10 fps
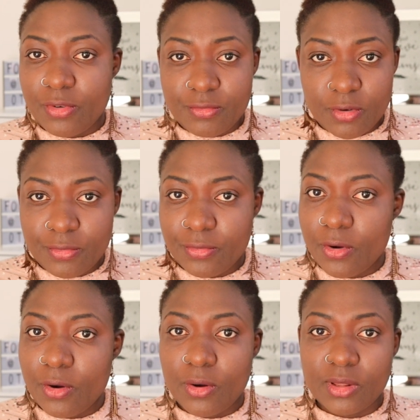
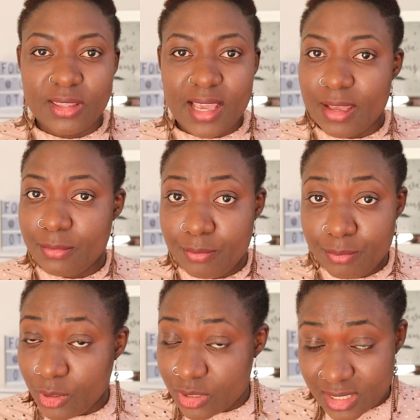444
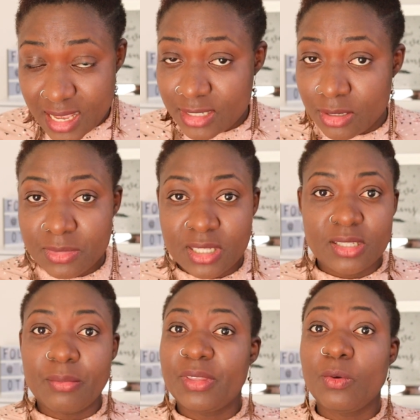9+9
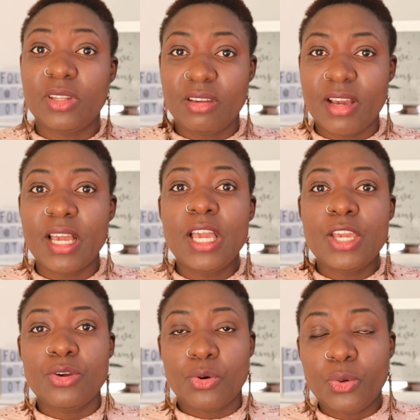something, whatever
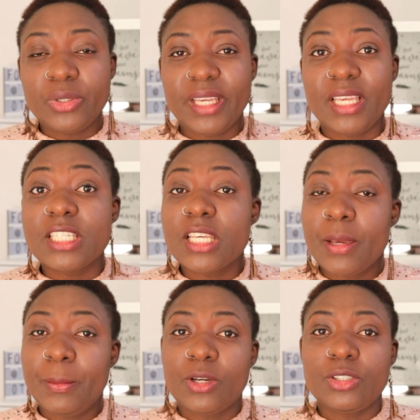your code is,
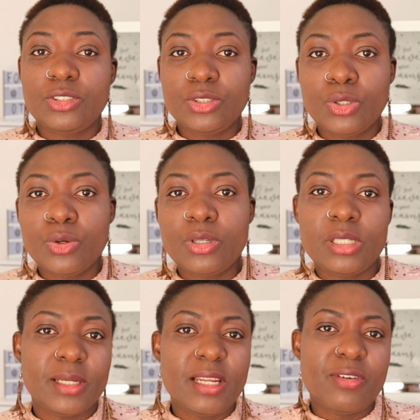because
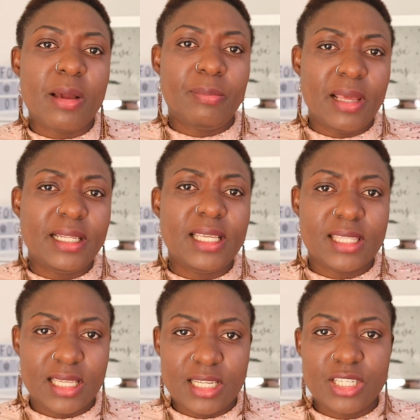especially if you're applying
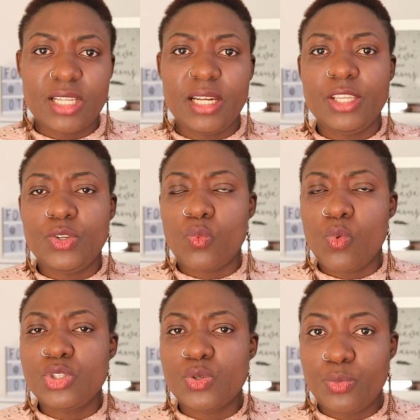internationally, you
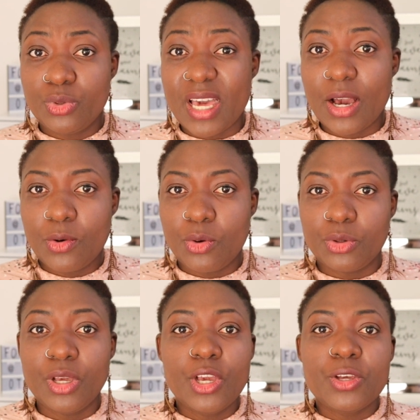want to put that
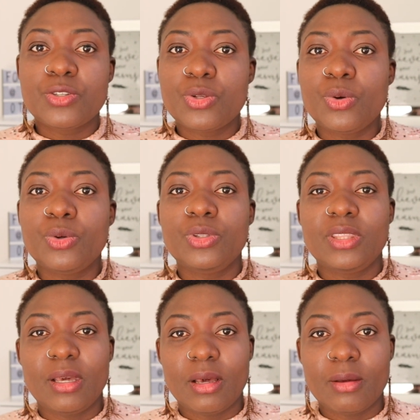code so
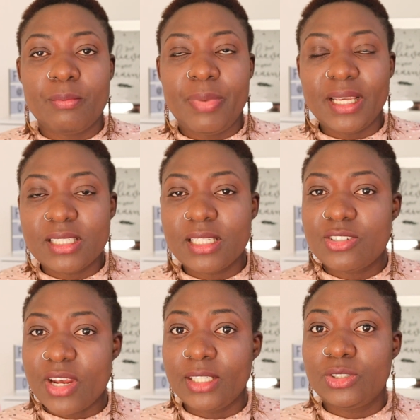the
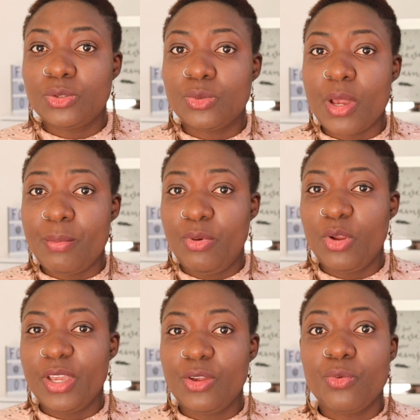person trying to
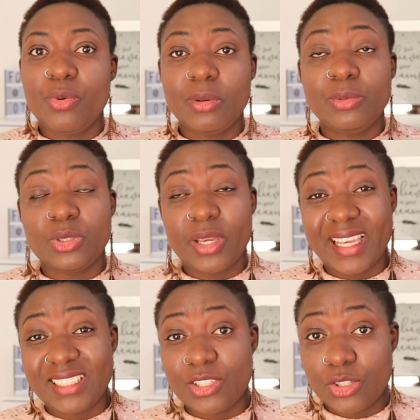employ you will be able to
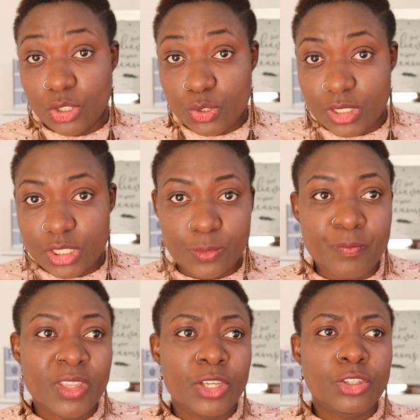get in touch with you.
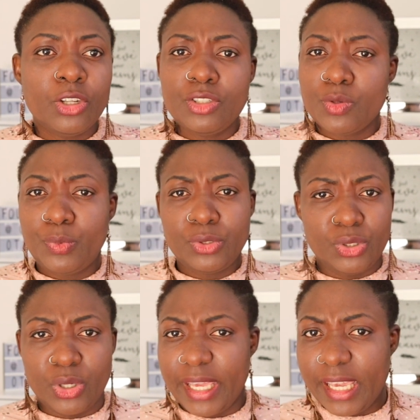You don't need to
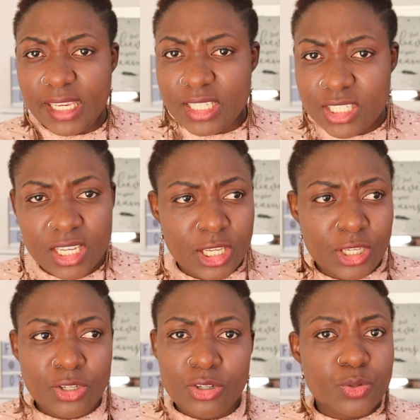put your age,
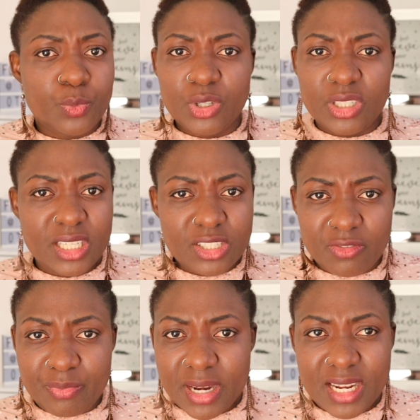you don't need to put your date
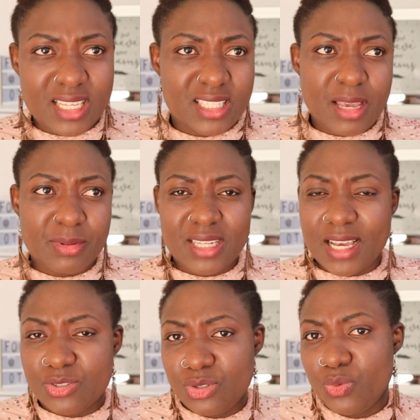of birth, except it
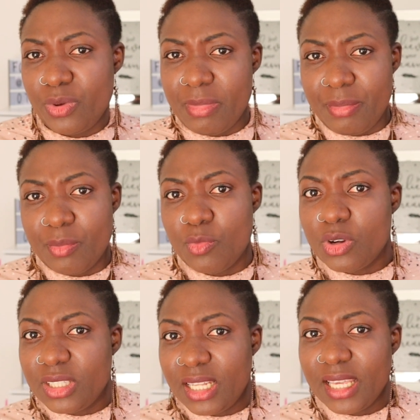has to do with maybe
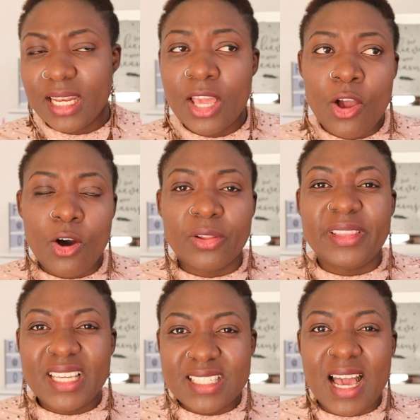modeling or
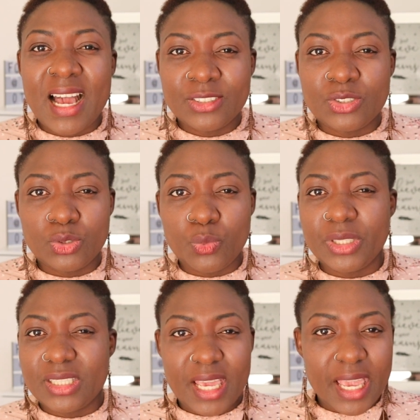things that has to do
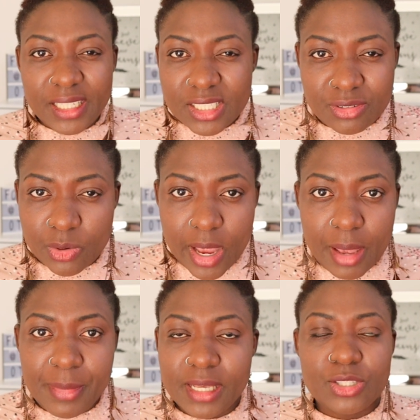with age
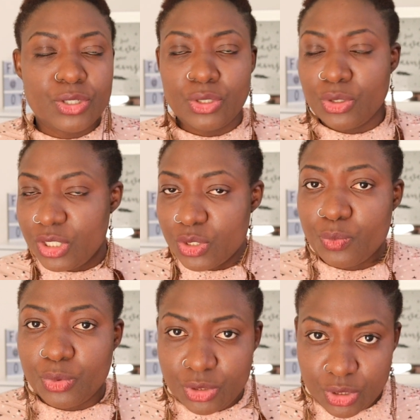requirements. You don't need to
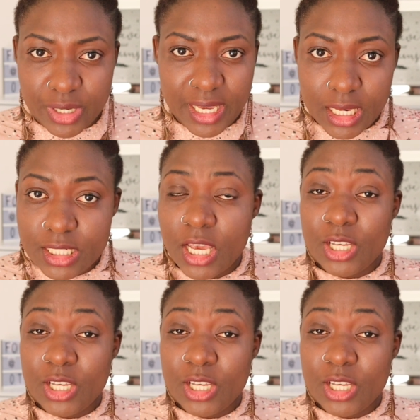put your age.